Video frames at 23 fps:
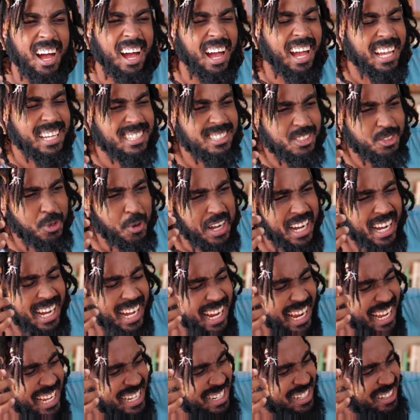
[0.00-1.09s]
I'm so
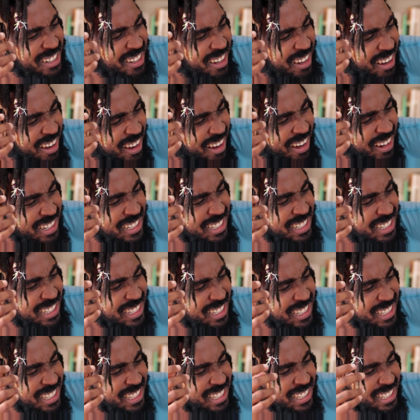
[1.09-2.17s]
kind, dog.
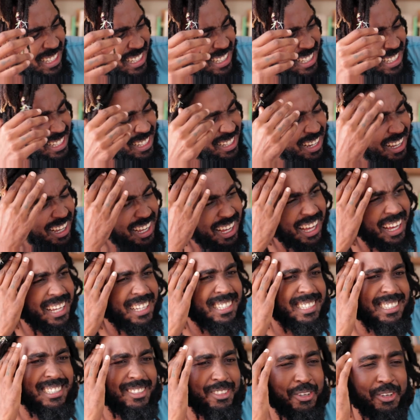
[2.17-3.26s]
Mm-hmm. I
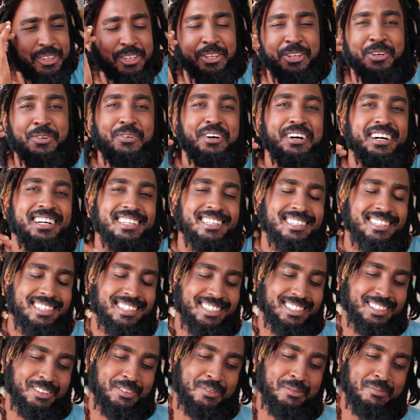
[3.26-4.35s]
so, you know what?
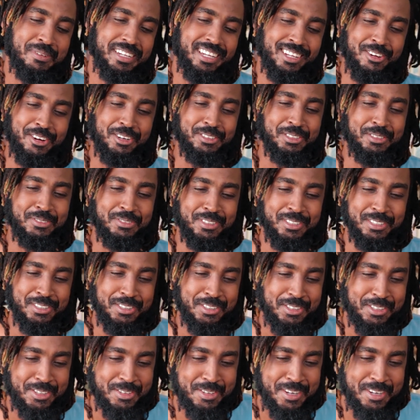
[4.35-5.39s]
We're making Audrey feel too good